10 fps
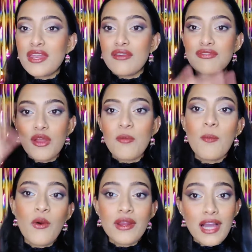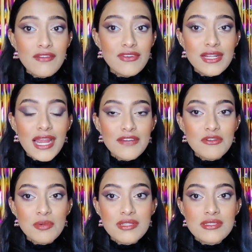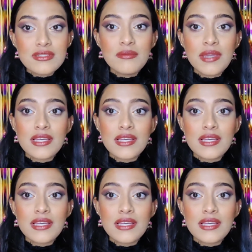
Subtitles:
and if you're a more colorful kind of a person,